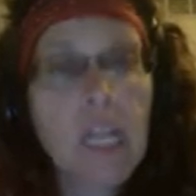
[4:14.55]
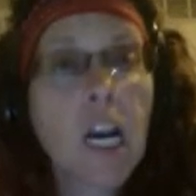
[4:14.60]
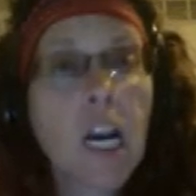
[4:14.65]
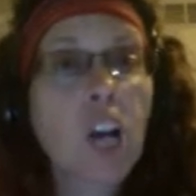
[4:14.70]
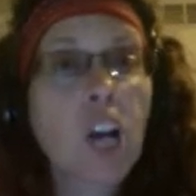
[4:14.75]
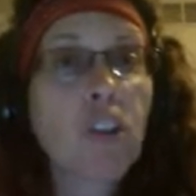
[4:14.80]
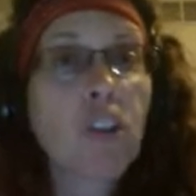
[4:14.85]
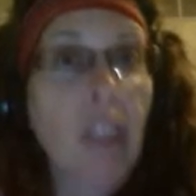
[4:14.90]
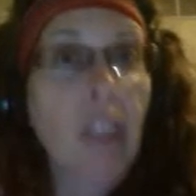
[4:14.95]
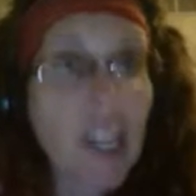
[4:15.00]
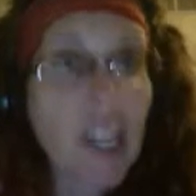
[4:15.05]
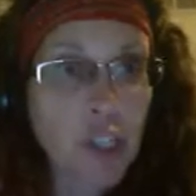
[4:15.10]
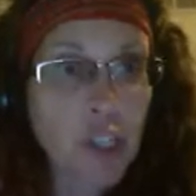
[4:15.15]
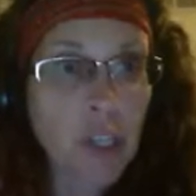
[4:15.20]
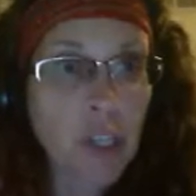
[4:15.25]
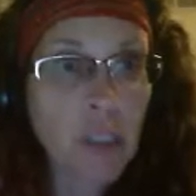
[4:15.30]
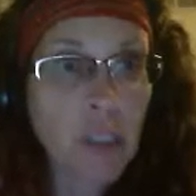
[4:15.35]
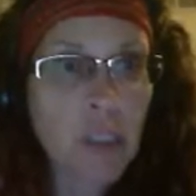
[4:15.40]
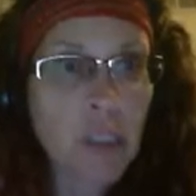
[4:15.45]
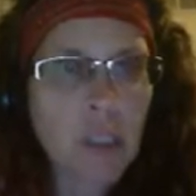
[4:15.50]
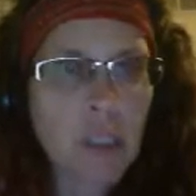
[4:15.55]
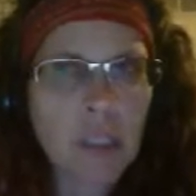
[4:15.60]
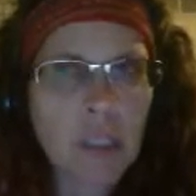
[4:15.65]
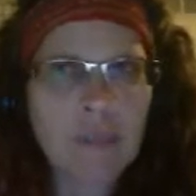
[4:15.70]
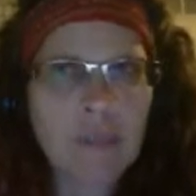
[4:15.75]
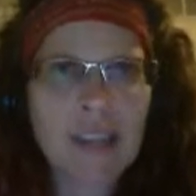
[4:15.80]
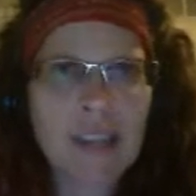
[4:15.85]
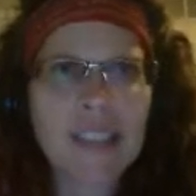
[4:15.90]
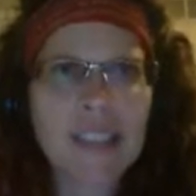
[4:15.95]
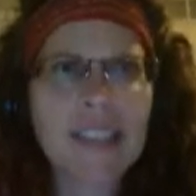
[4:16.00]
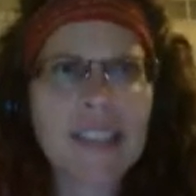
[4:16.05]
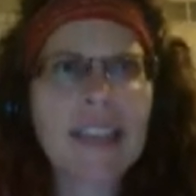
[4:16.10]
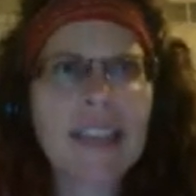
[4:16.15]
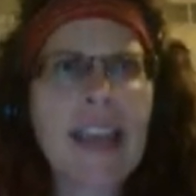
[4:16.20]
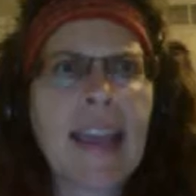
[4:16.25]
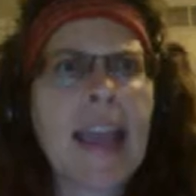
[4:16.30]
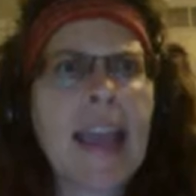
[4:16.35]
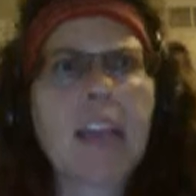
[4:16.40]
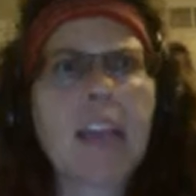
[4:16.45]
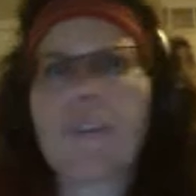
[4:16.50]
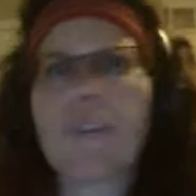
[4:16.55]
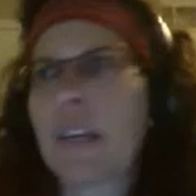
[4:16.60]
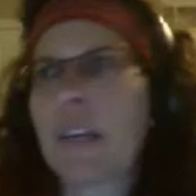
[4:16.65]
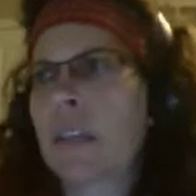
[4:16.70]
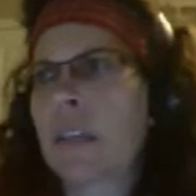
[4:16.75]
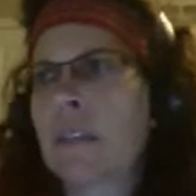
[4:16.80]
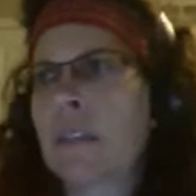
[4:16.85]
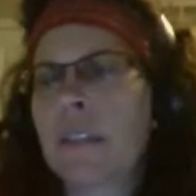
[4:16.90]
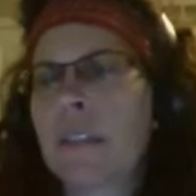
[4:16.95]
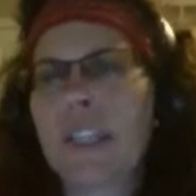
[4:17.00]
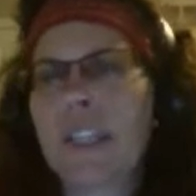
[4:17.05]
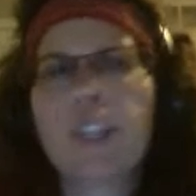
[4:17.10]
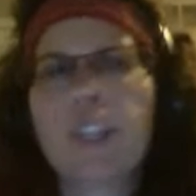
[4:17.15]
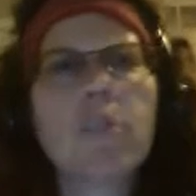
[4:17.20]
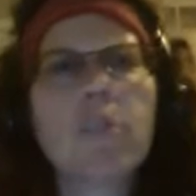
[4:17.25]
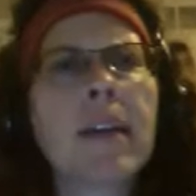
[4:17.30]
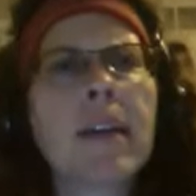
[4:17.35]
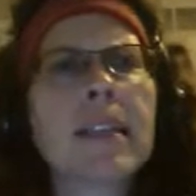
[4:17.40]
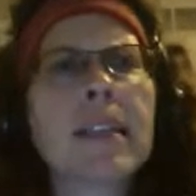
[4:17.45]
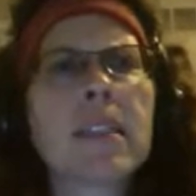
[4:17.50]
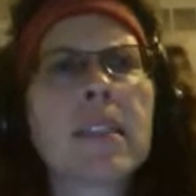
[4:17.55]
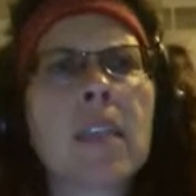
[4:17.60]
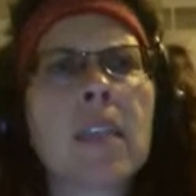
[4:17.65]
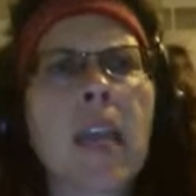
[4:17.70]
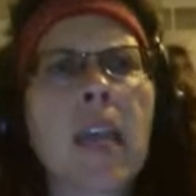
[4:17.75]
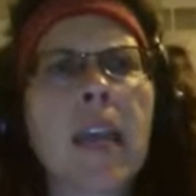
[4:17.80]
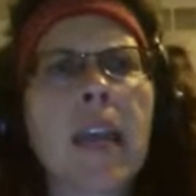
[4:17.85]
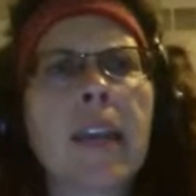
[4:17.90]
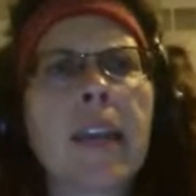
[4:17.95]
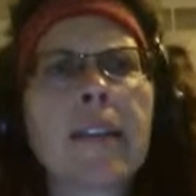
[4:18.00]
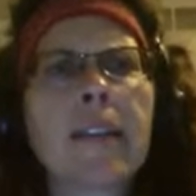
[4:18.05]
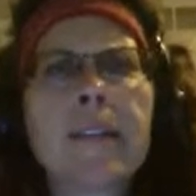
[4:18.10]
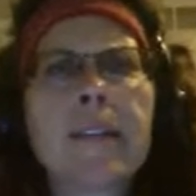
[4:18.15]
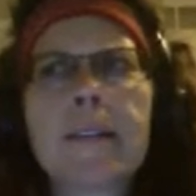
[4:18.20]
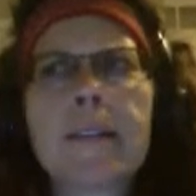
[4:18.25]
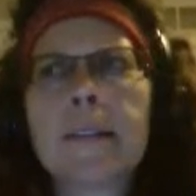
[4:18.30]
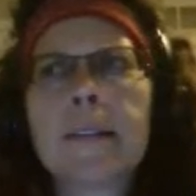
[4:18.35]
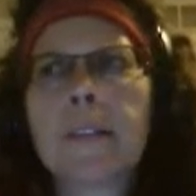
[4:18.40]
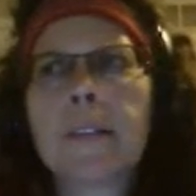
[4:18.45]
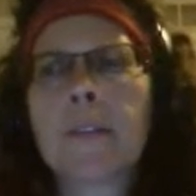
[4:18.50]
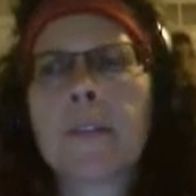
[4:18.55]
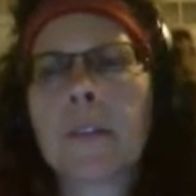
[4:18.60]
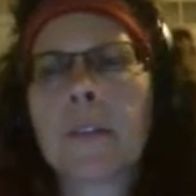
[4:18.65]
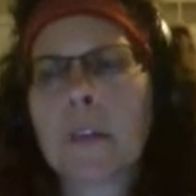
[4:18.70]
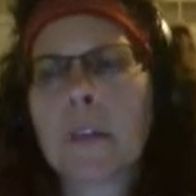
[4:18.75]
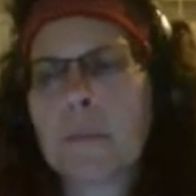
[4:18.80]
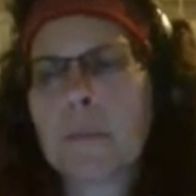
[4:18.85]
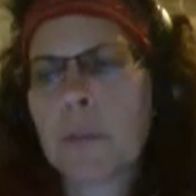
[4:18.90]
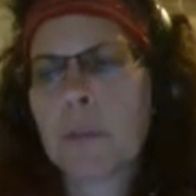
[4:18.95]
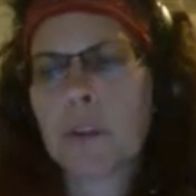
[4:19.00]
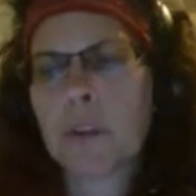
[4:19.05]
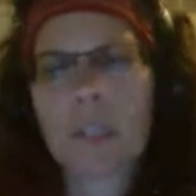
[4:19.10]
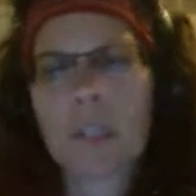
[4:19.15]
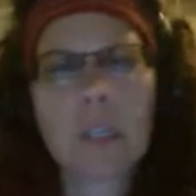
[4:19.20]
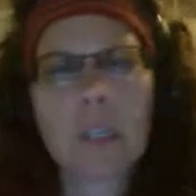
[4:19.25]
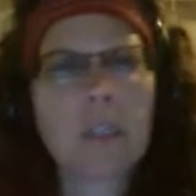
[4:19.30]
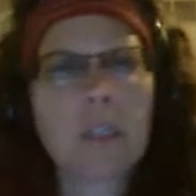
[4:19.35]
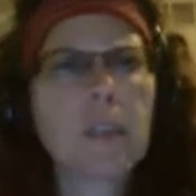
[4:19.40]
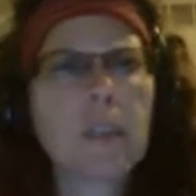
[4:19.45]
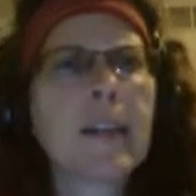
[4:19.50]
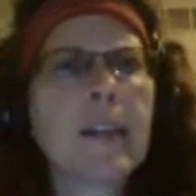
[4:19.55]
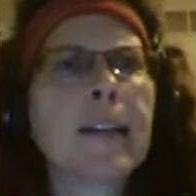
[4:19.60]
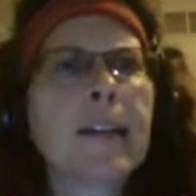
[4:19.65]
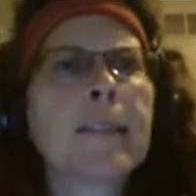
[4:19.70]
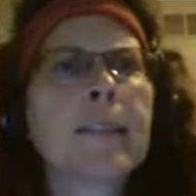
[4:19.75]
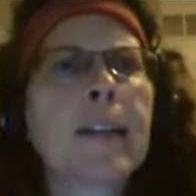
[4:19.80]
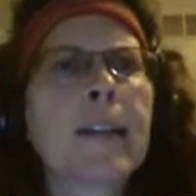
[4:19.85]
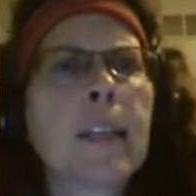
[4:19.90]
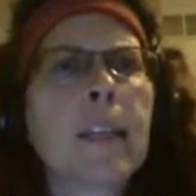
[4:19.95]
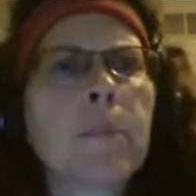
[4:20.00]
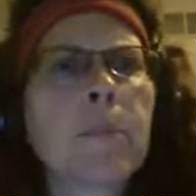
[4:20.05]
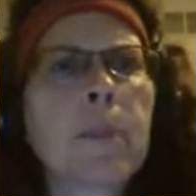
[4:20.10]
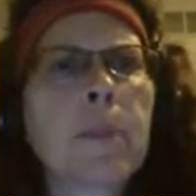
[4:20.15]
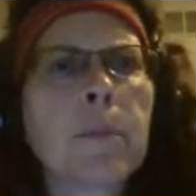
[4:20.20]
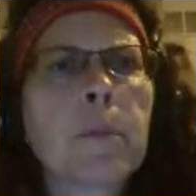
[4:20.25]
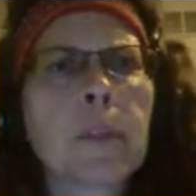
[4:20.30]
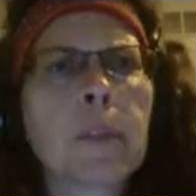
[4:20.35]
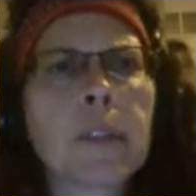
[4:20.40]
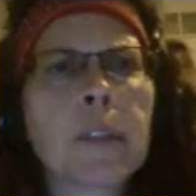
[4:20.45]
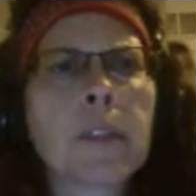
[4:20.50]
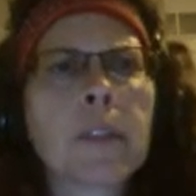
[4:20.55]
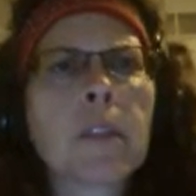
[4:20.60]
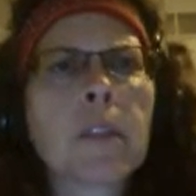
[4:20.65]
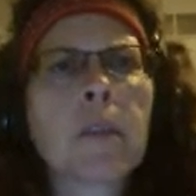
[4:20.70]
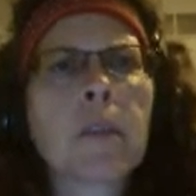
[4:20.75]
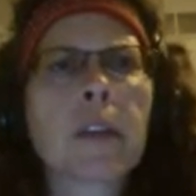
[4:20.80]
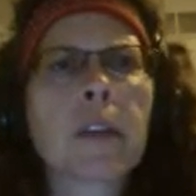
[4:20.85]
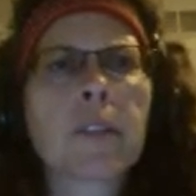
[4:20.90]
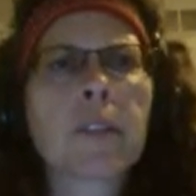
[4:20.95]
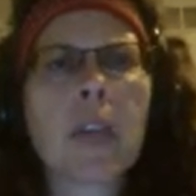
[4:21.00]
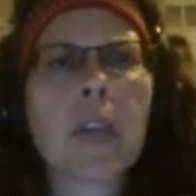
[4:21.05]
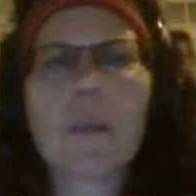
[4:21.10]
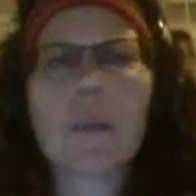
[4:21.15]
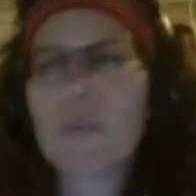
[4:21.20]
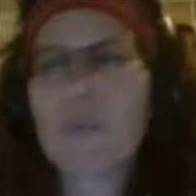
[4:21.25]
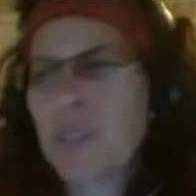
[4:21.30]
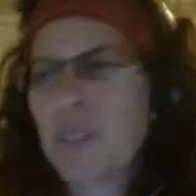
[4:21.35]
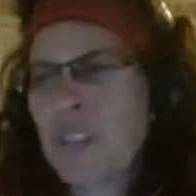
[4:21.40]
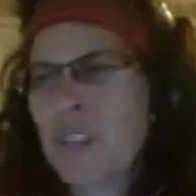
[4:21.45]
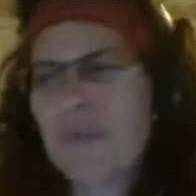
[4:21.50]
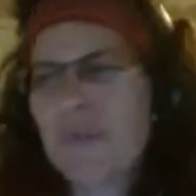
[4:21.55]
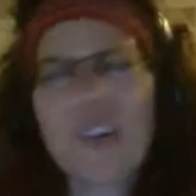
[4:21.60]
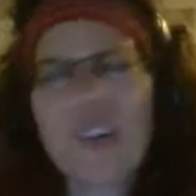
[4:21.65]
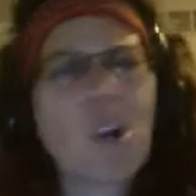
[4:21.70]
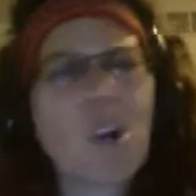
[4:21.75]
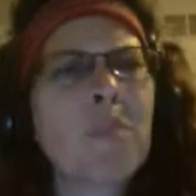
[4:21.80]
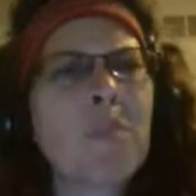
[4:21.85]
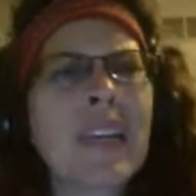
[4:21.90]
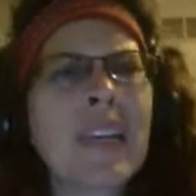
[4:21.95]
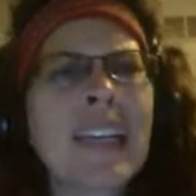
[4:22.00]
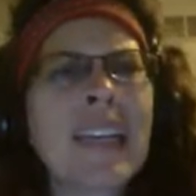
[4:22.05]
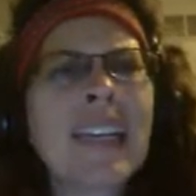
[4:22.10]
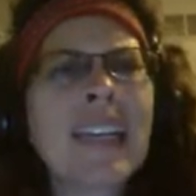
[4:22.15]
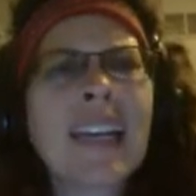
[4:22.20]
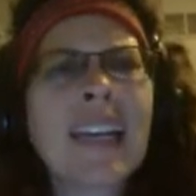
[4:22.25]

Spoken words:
Aggression, you might get angry and you might say to the person letting people into the Michael's Commons, well, you know me.